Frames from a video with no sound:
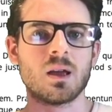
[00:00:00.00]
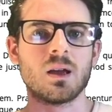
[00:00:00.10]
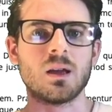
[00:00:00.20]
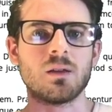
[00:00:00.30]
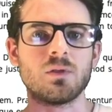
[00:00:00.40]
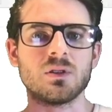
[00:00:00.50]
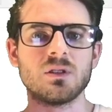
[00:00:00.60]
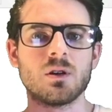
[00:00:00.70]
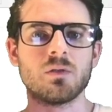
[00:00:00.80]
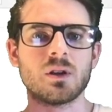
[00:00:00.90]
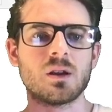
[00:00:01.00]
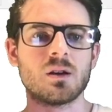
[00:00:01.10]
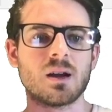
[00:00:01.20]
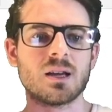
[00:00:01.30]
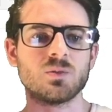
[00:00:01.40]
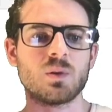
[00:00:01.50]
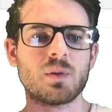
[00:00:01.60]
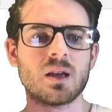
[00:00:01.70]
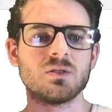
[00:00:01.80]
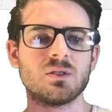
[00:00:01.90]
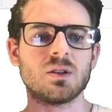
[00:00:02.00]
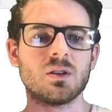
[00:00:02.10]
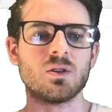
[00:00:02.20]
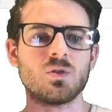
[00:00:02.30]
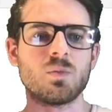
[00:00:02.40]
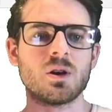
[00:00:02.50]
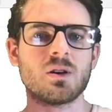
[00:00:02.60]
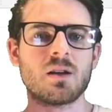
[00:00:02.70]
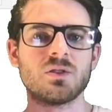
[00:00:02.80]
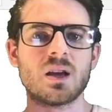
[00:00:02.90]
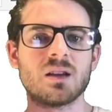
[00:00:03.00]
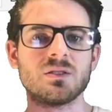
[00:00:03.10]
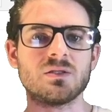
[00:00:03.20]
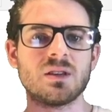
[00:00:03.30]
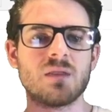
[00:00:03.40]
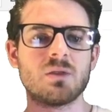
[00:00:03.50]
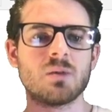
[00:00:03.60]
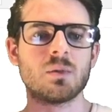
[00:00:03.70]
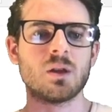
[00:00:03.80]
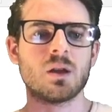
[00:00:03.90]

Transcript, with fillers: And if you see over here, as we paste in new paragraph tags and save them,